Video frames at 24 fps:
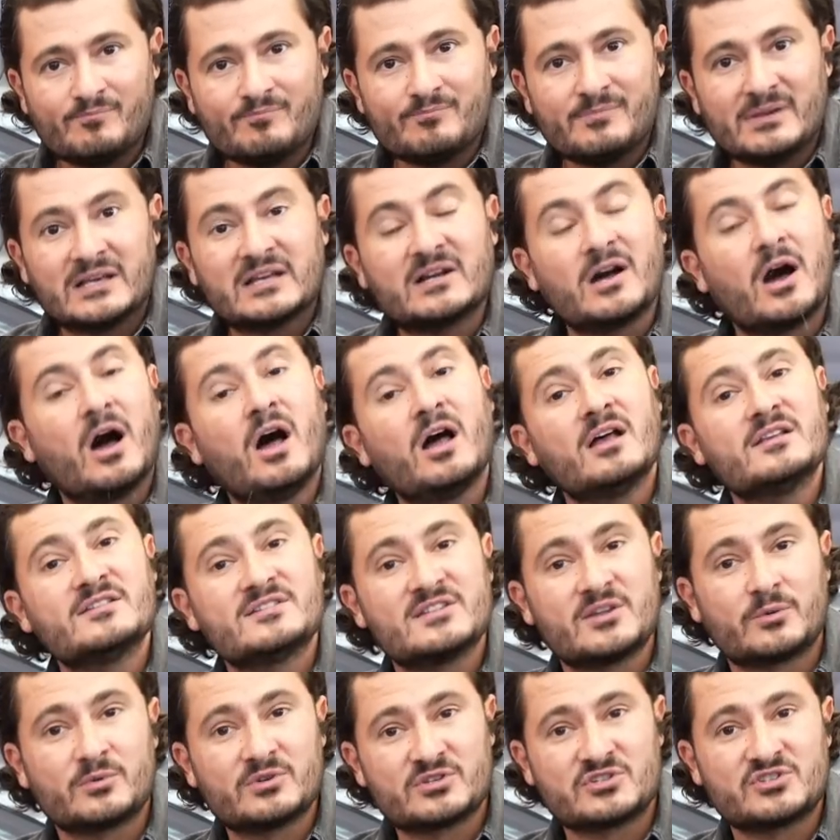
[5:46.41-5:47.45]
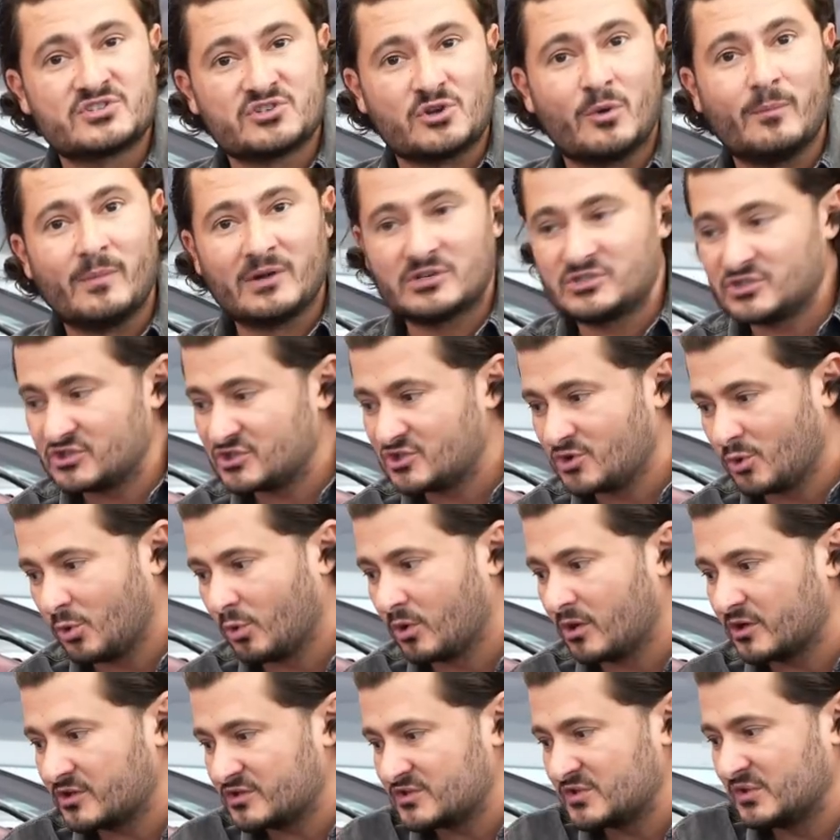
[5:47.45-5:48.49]
because there was so much
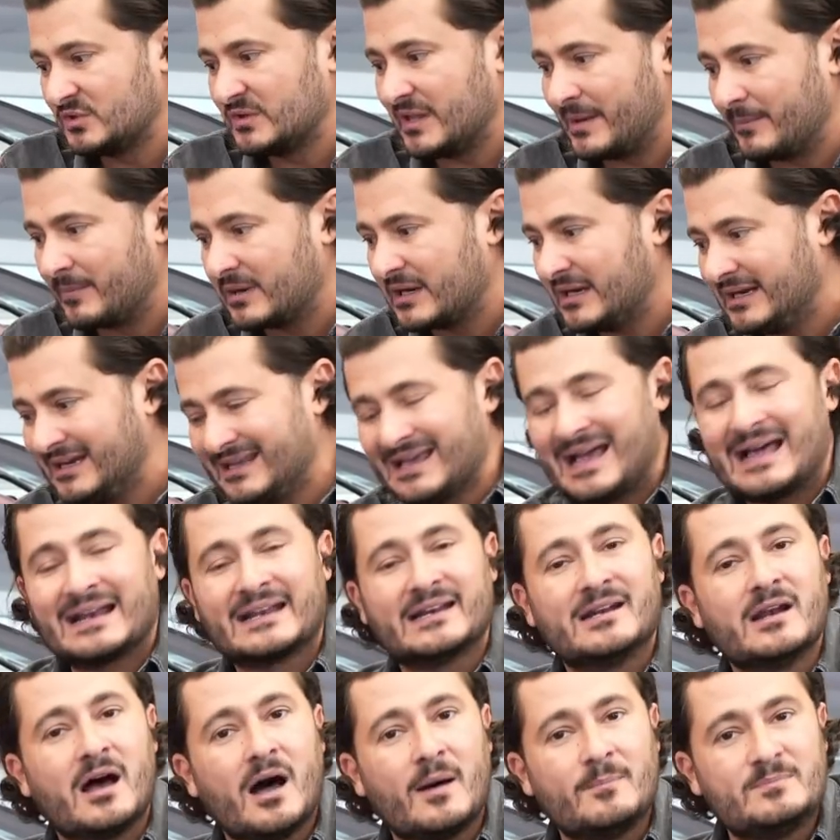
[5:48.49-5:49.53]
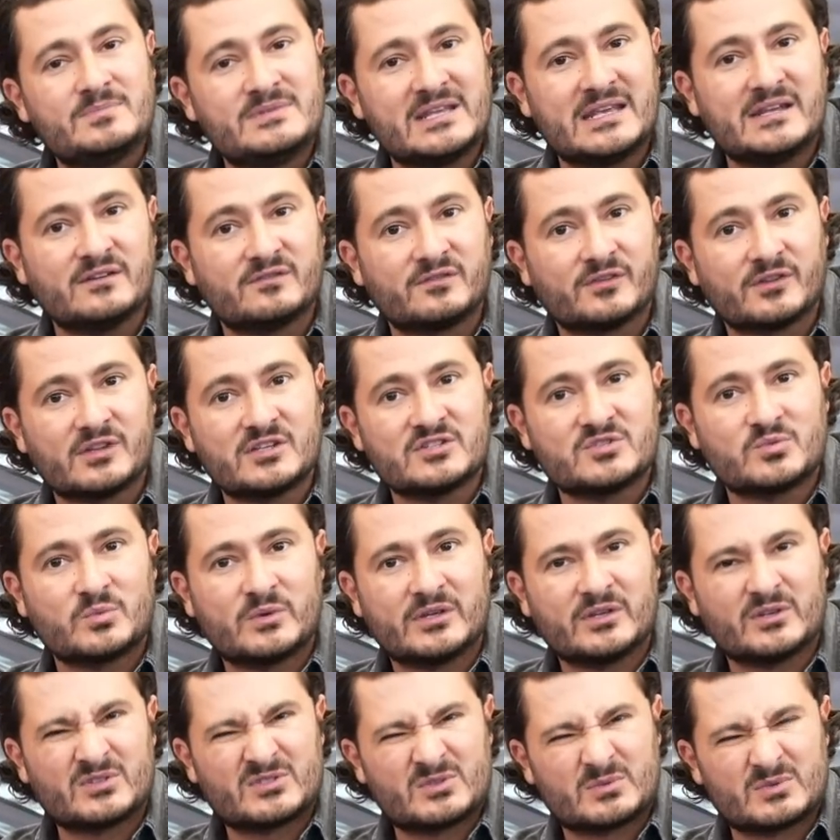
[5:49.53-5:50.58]
torque. So Lamborghini had an update for these wheels.